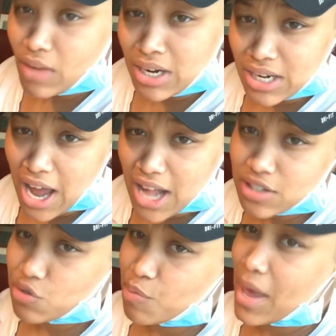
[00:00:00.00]
And I'll
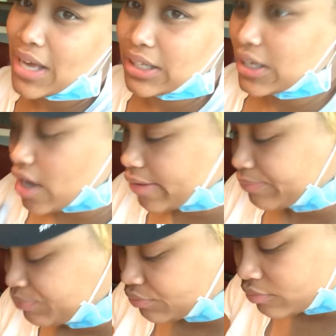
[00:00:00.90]
tune back in. I
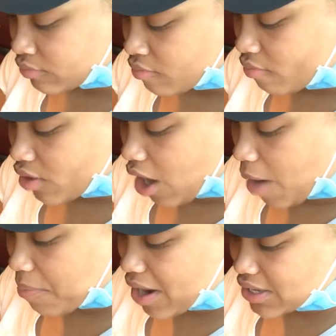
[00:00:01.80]

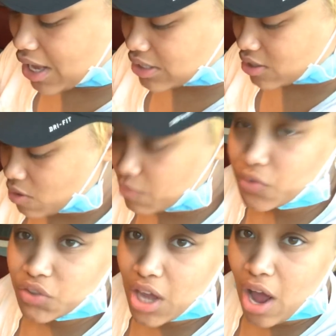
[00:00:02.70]
probably got something
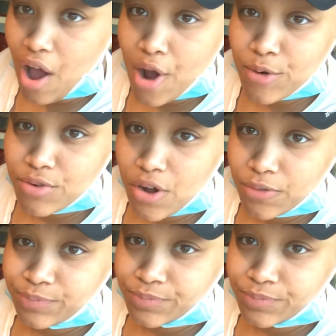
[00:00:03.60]
for y'all. I don't know.